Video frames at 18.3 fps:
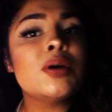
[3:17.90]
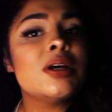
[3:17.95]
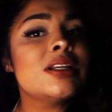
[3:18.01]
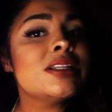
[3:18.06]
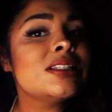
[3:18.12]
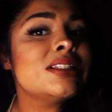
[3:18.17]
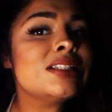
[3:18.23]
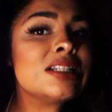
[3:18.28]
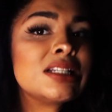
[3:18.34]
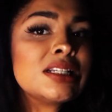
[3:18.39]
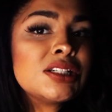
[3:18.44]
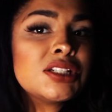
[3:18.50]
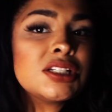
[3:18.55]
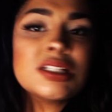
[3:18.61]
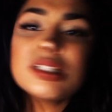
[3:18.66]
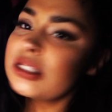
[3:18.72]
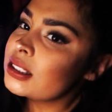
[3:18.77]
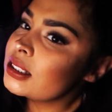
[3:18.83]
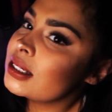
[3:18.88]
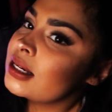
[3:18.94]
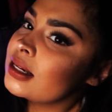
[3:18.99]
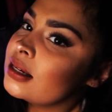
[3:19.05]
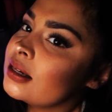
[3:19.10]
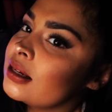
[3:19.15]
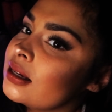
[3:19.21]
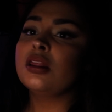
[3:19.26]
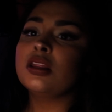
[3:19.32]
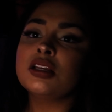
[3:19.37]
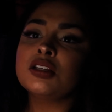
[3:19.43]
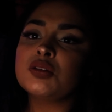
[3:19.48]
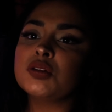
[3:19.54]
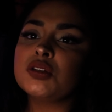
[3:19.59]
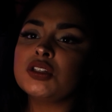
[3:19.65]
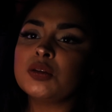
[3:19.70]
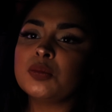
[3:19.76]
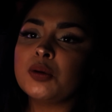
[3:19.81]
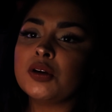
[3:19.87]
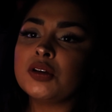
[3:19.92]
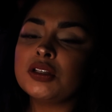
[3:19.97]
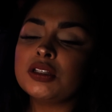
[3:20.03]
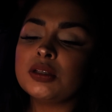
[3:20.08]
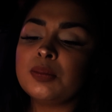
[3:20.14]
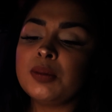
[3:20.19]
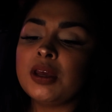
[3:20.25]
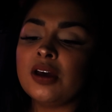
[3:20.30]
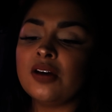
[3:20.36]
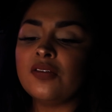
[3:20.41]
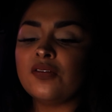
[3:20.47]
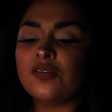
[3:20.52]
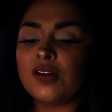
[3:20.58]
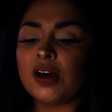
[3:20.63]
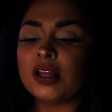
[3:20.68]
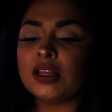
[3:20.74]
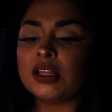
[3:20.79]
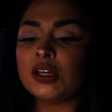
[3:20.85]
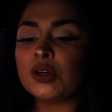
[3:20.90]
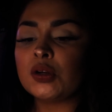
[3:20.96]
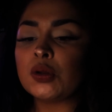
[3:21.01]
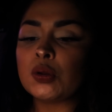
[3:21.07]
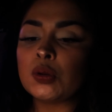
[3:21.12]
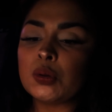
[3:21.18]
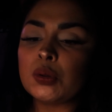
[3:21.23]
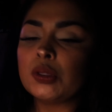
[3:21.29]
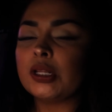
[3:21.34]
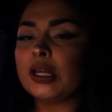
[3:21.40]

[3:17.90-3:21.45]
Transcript: was delicious. This was supposed to be a fun little,